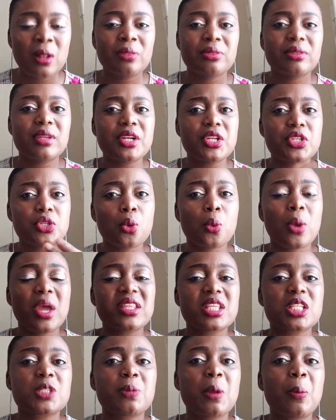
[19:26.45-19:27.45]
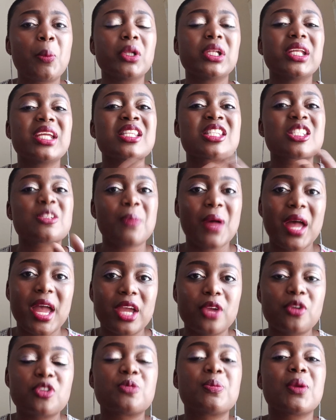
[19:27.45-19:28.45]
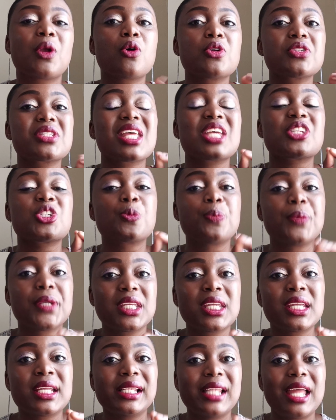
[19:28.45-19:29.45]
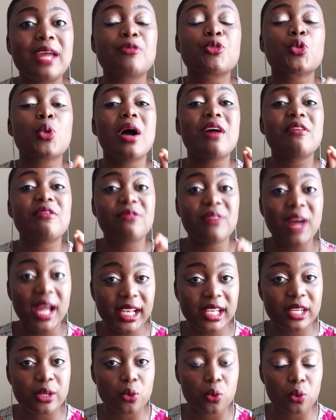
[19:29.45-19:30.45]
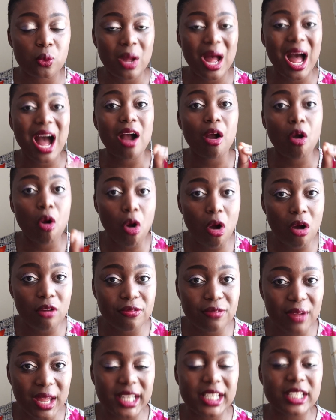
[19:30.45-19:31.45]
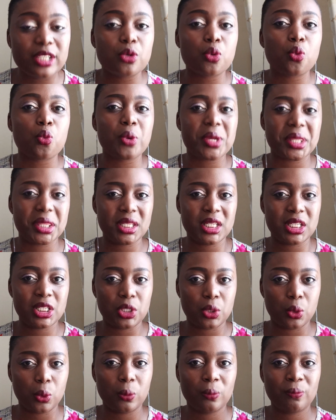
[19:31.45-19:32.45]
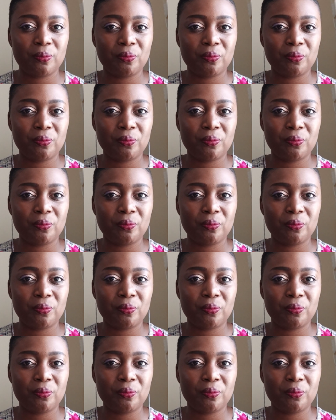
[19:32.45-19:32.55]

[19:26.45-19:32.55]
The reason why these people inspire you is because they are speaking life to a value, a core value within you.